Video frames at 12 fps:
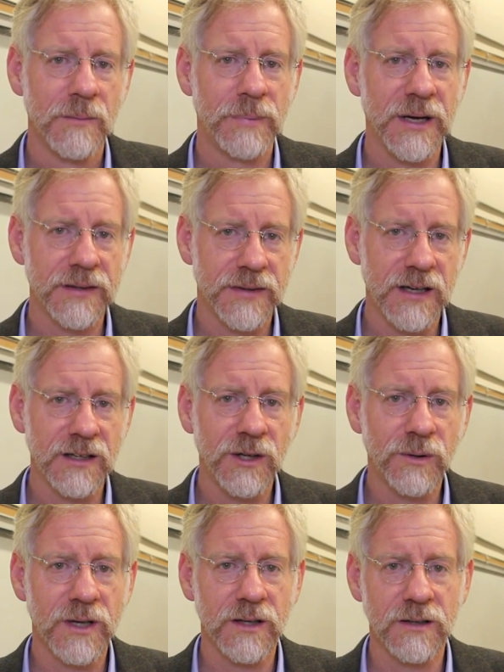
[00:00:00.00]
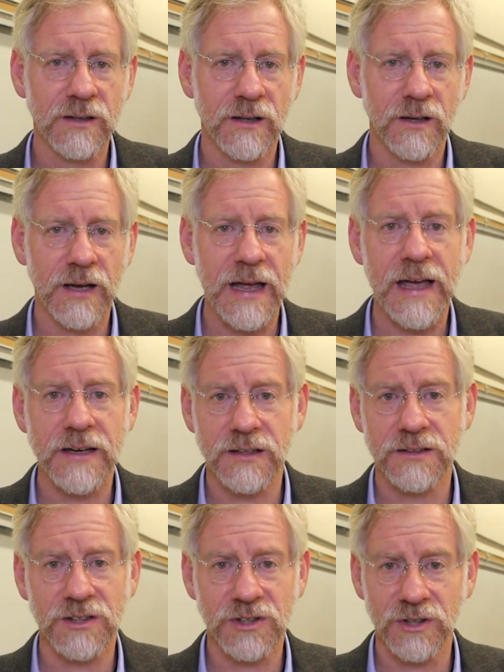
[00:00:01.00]
but then you can add
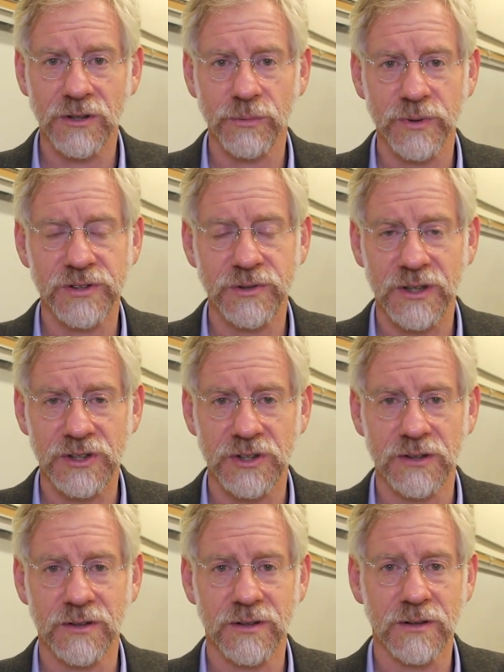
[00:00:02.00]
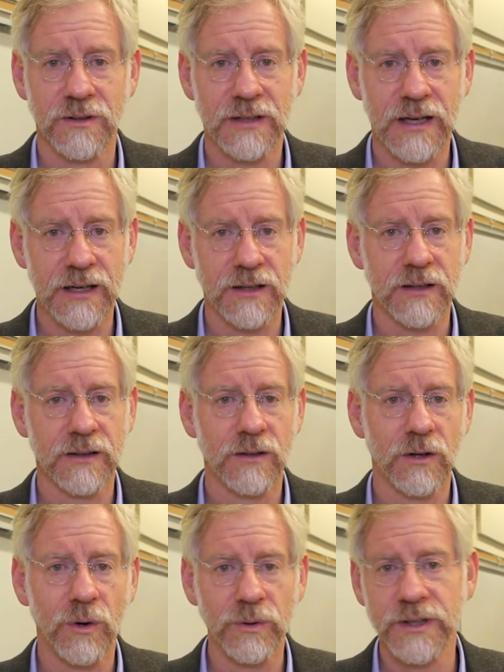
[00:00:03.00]
additional restrictions like
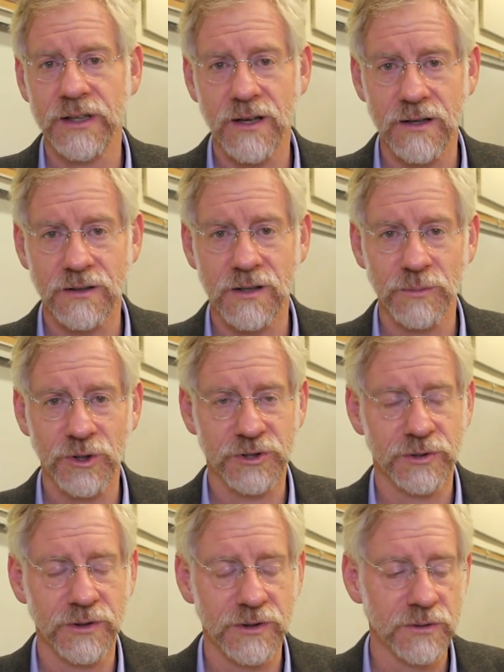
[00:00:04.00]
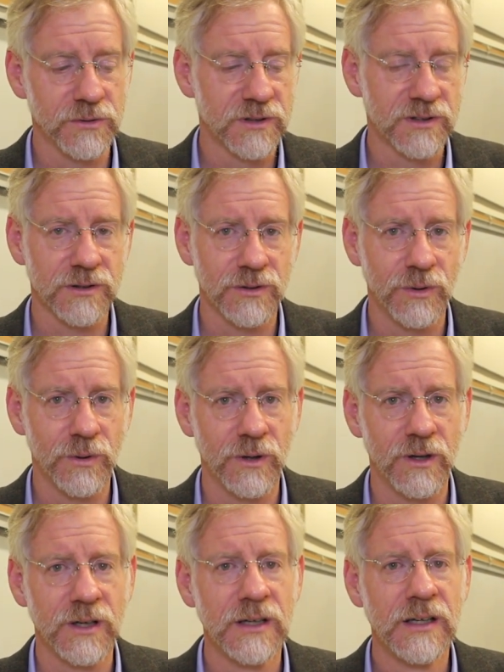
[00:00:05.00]
only non-commercial use
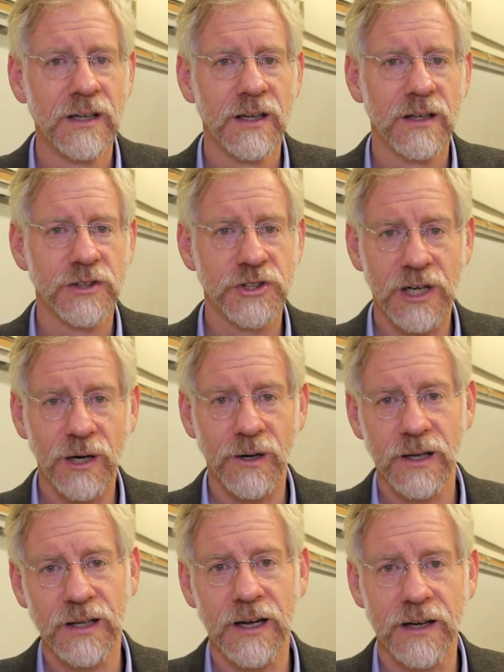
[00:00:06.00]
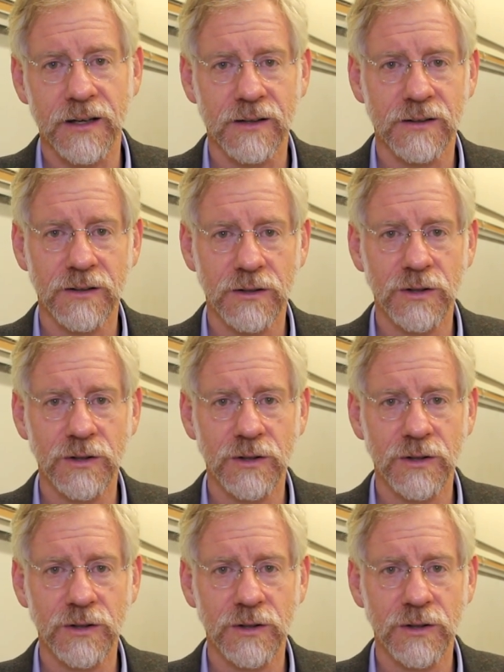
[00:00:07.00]
or share alike.